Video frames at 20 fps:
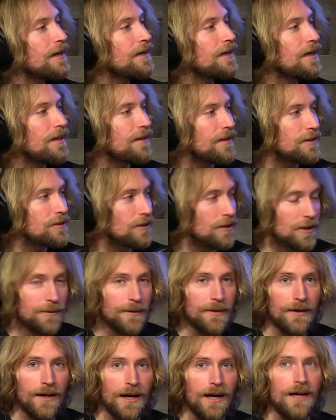Mm. They talk
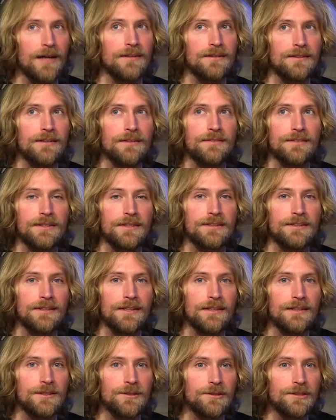about cognitive
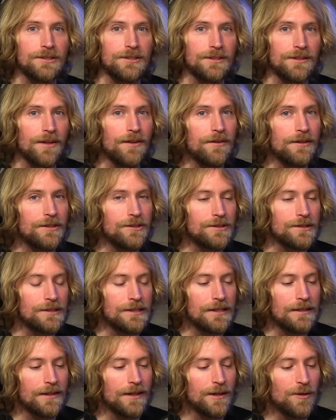dissonance, which is another
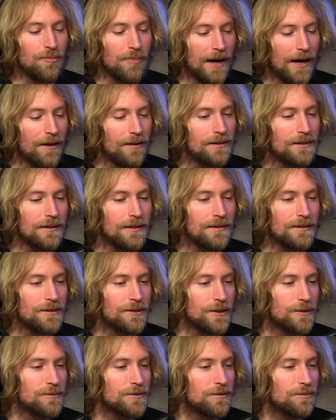interesting thing in parallel in
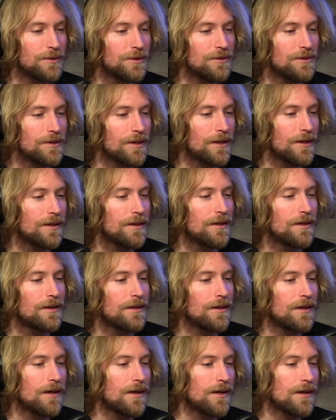terms of music
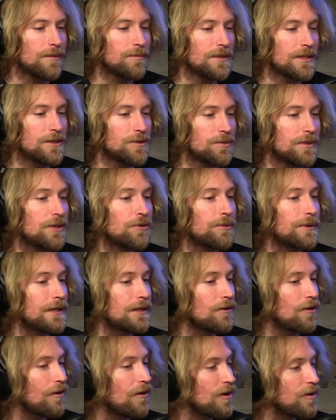uh, because we
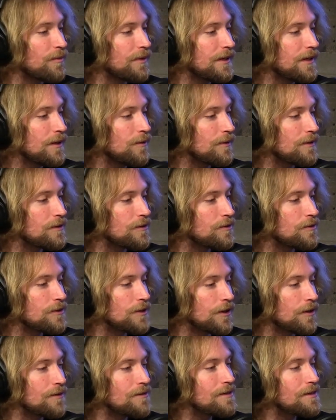create harmony with two
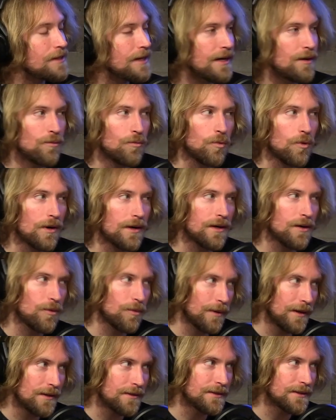tones that
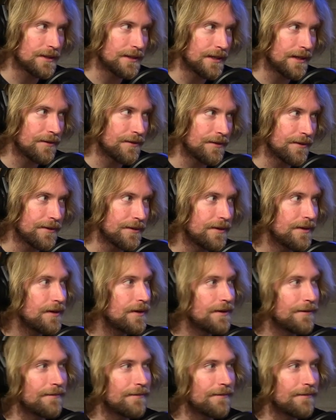work well together. Yeah.